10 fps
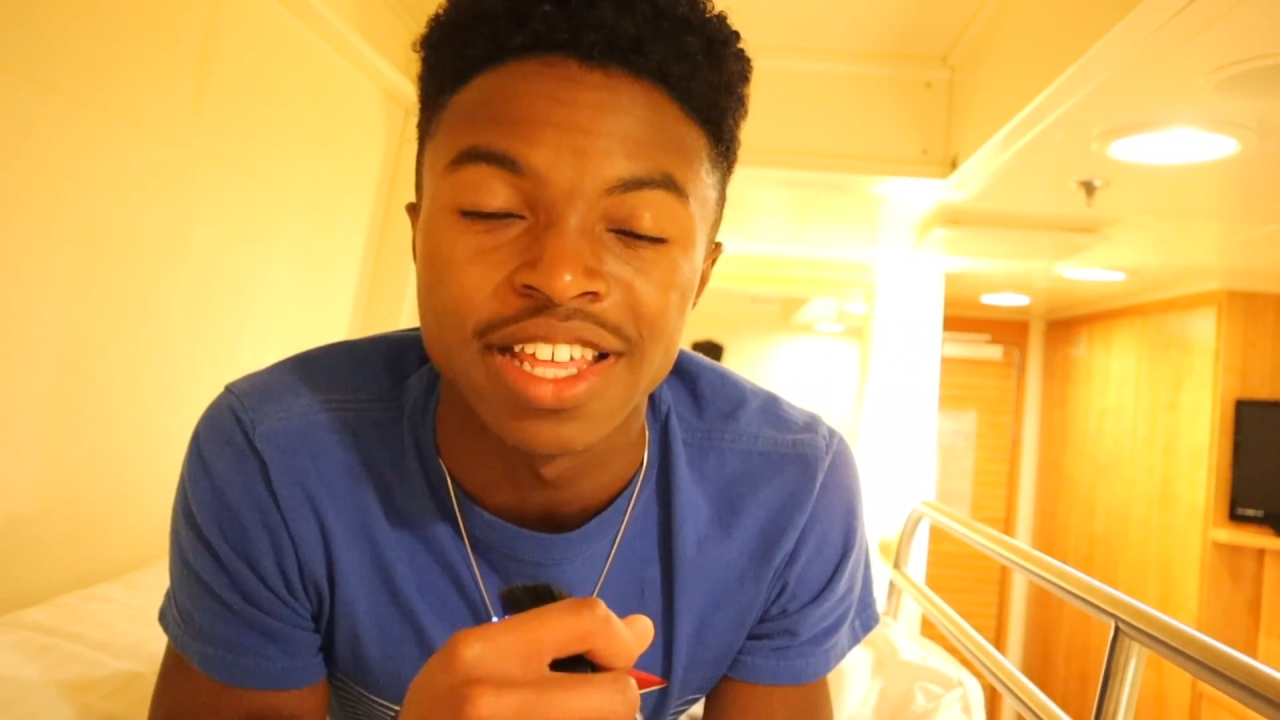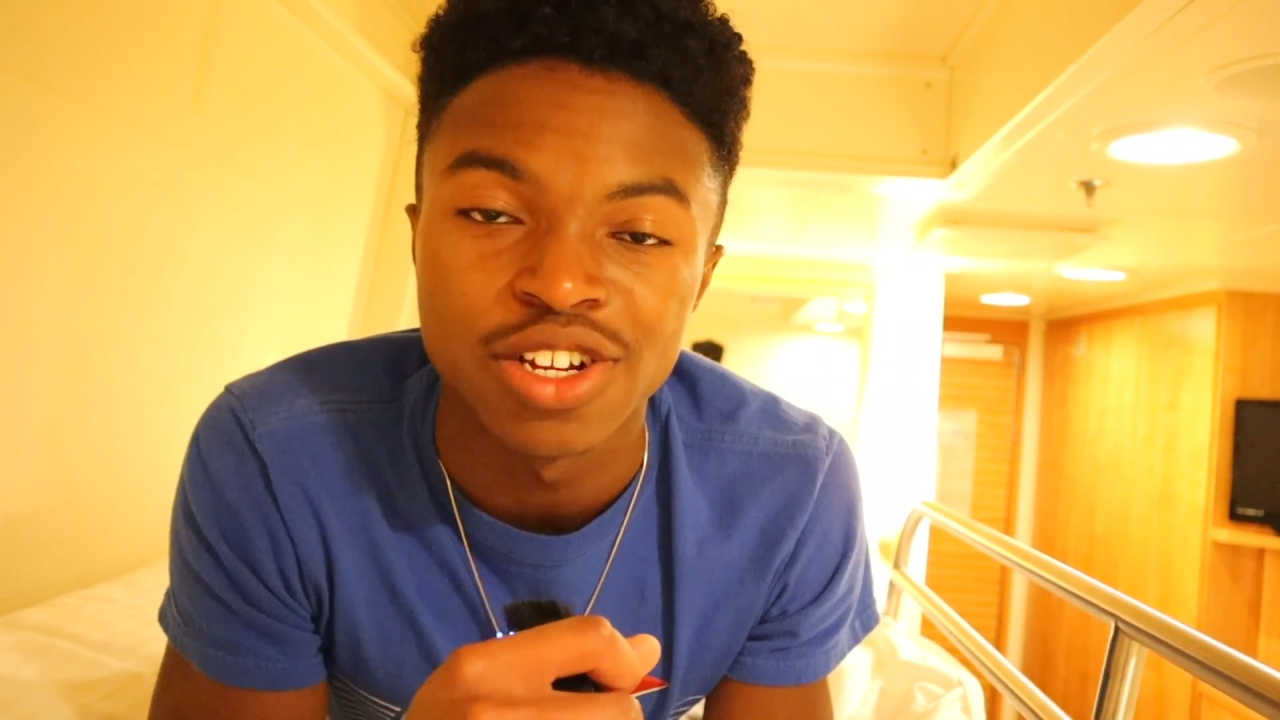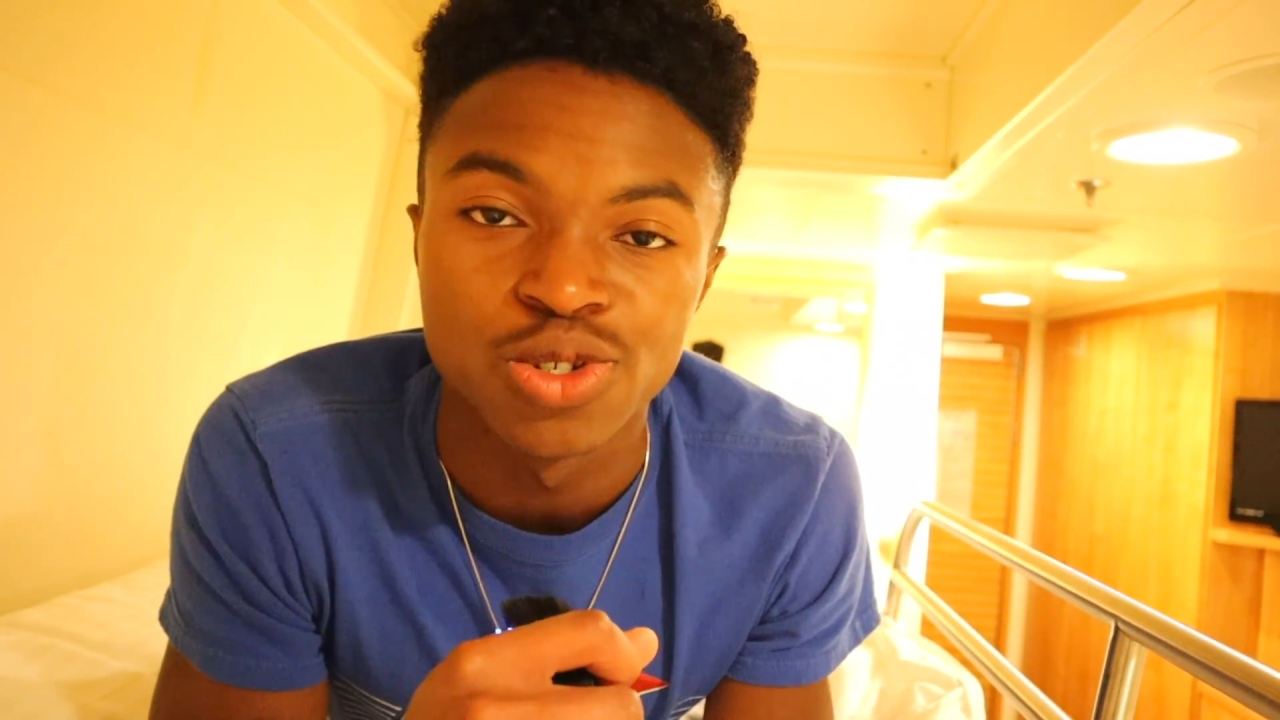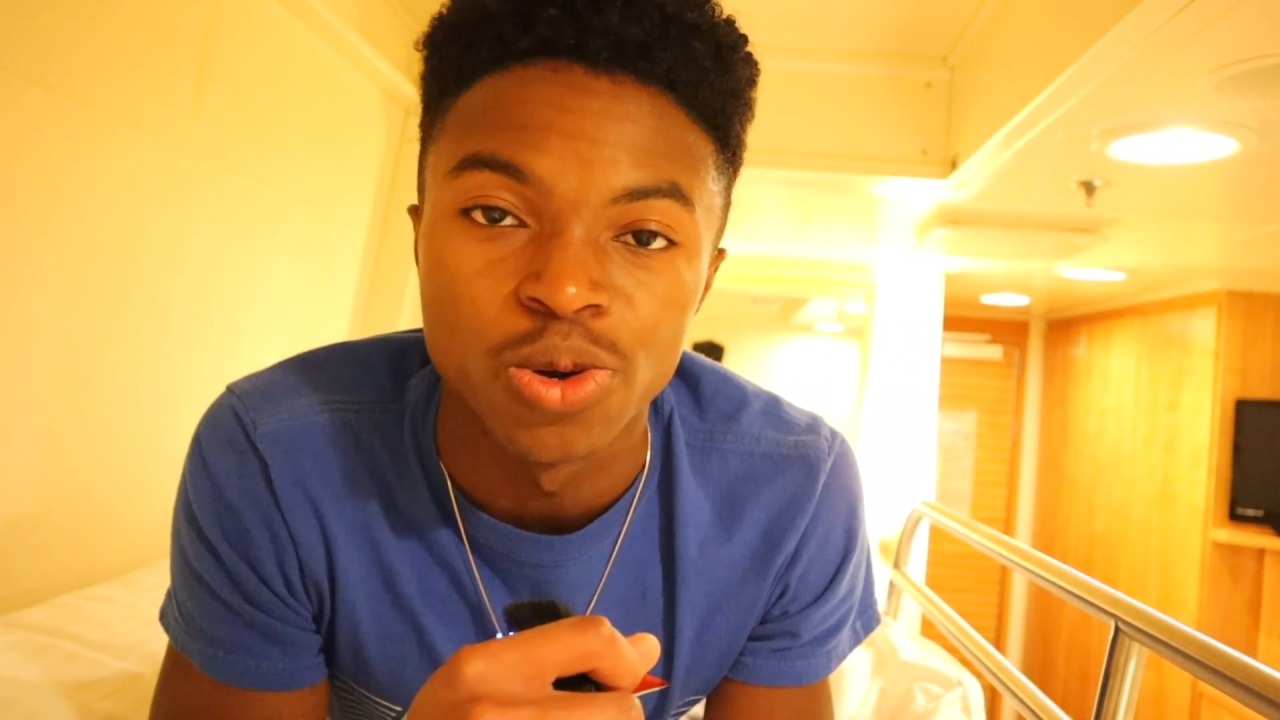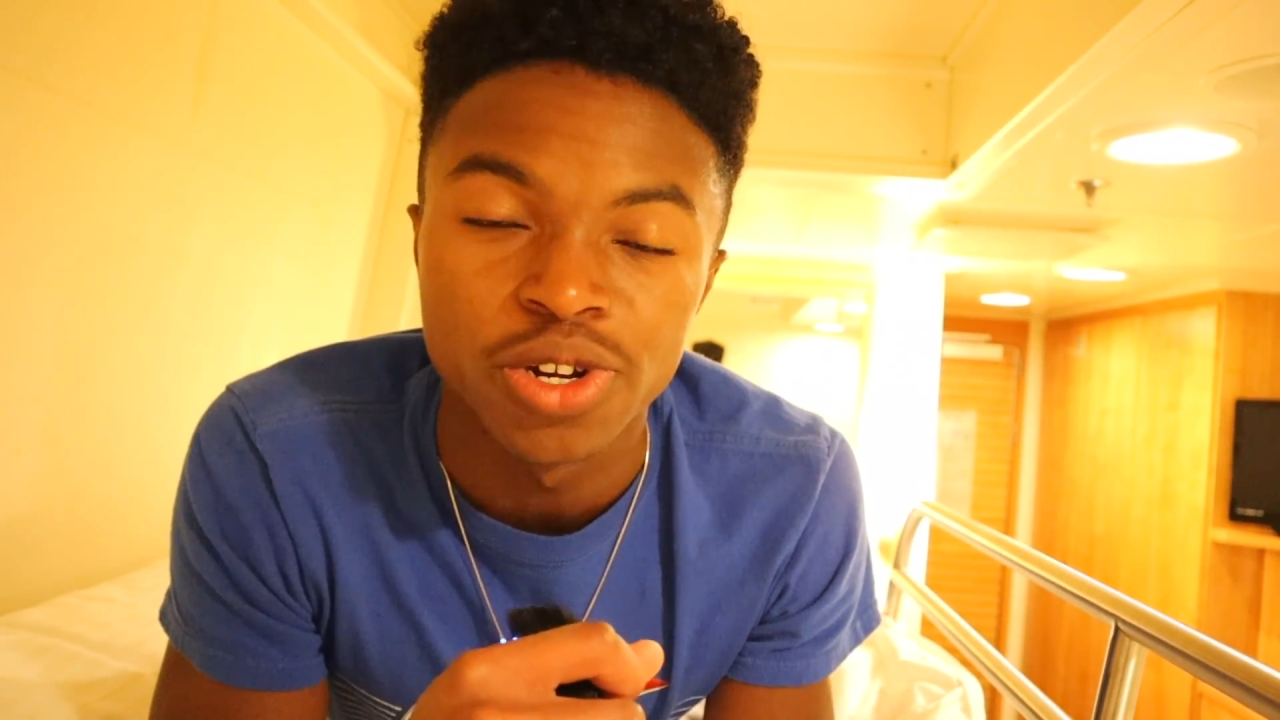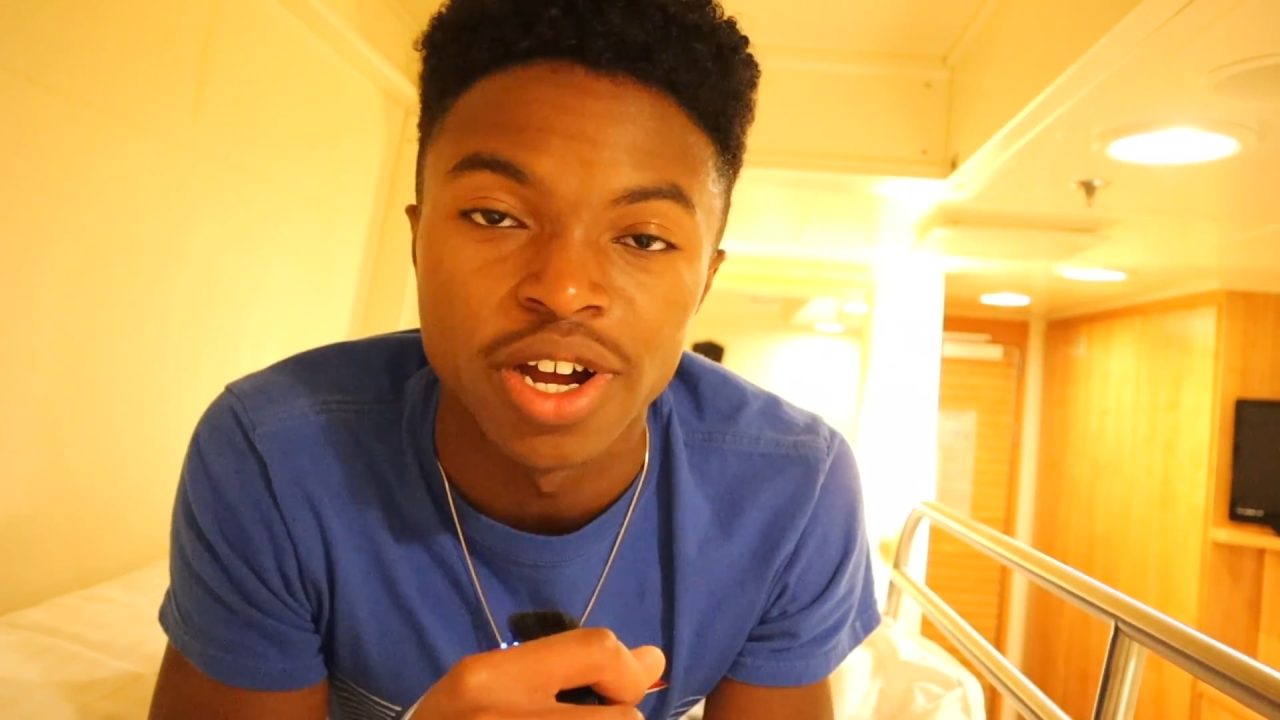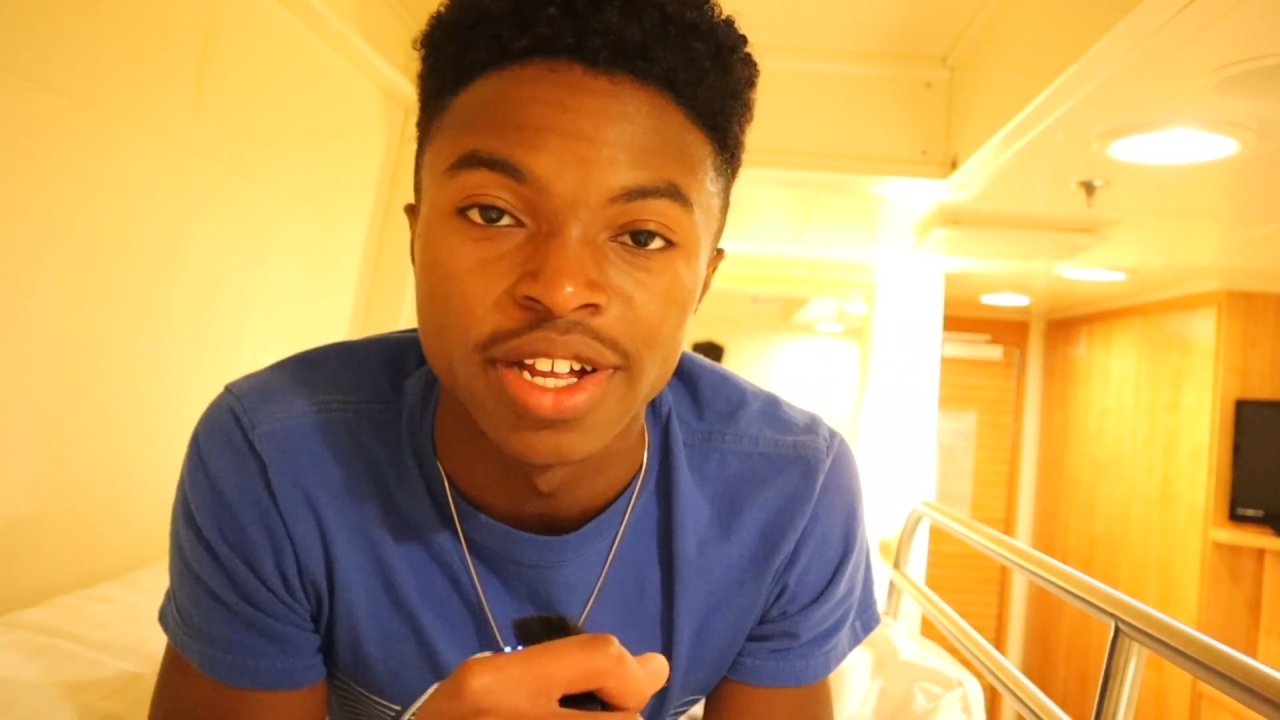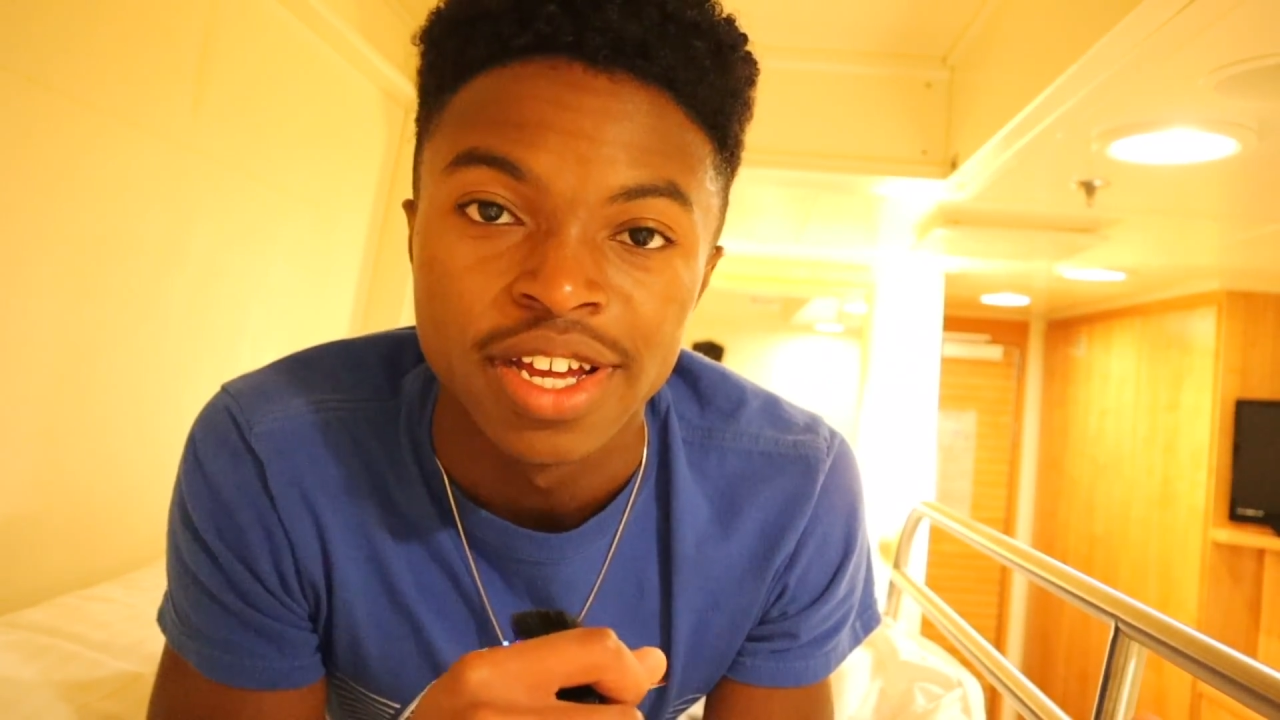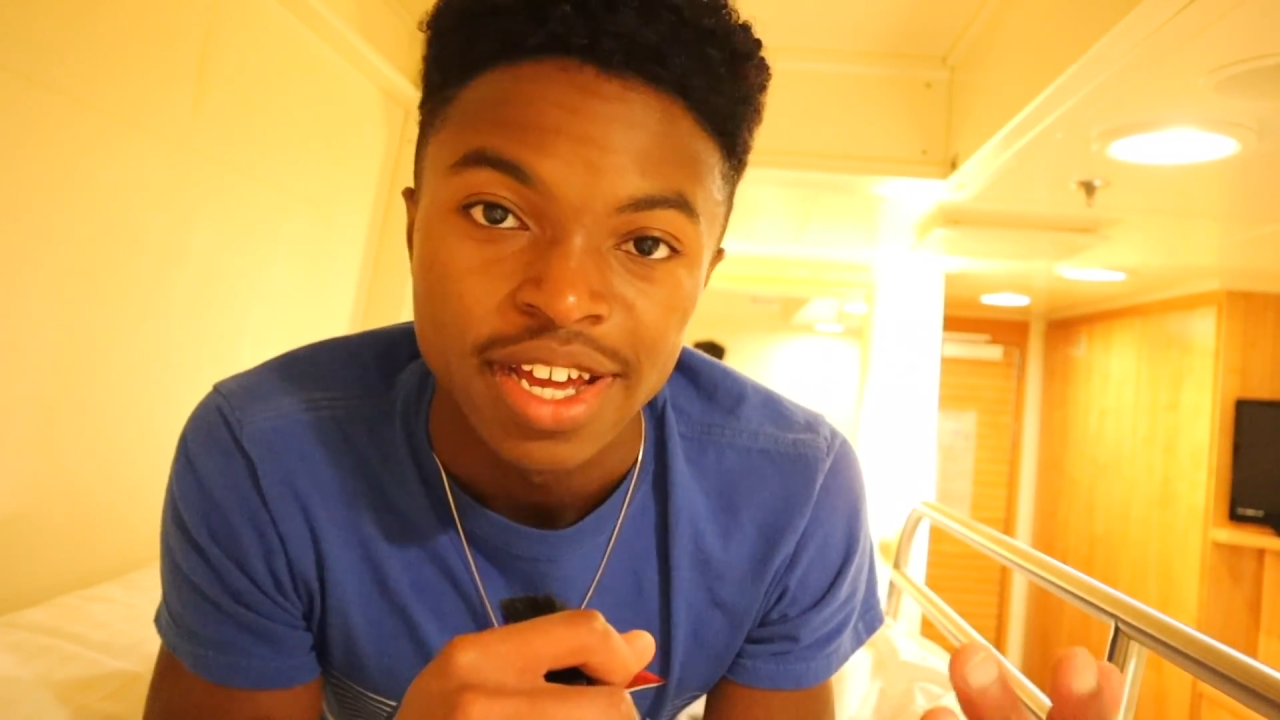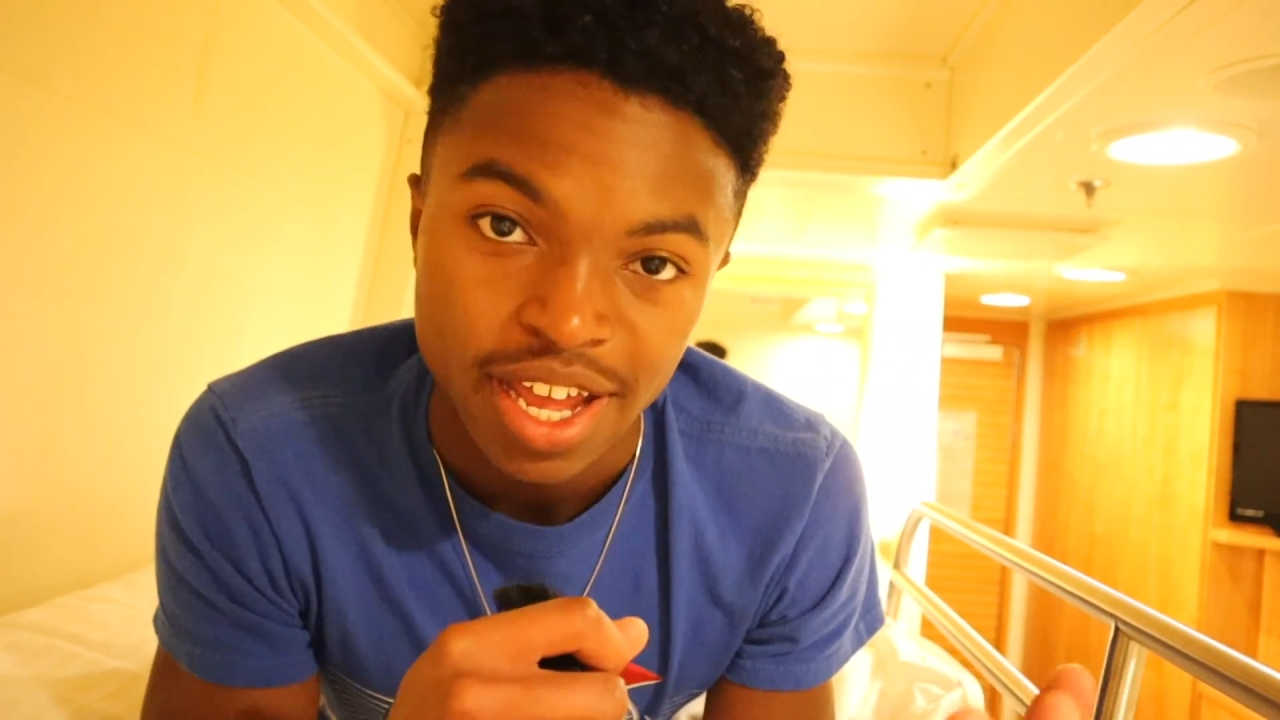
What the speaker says: that shortcut